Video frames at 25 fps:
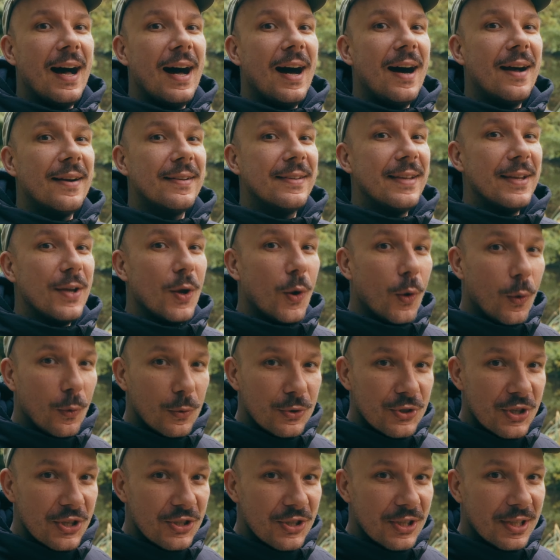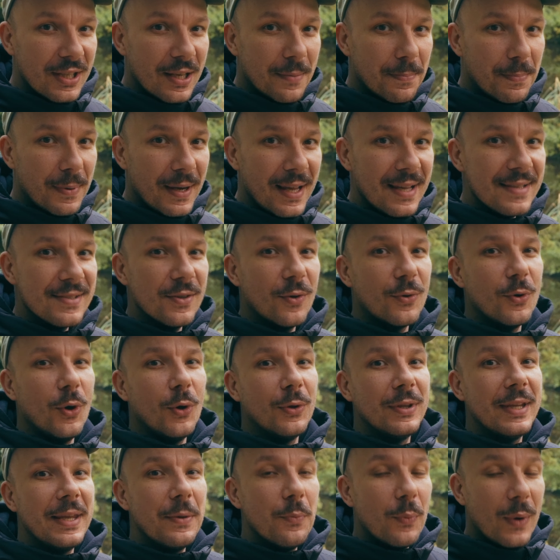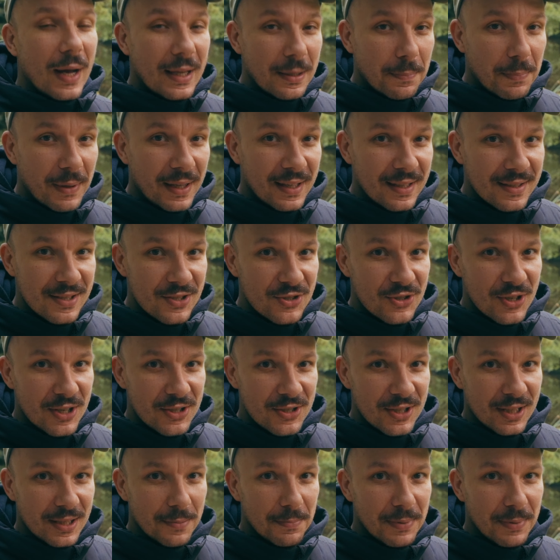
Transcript: are they all changing their place or only one planet is changing the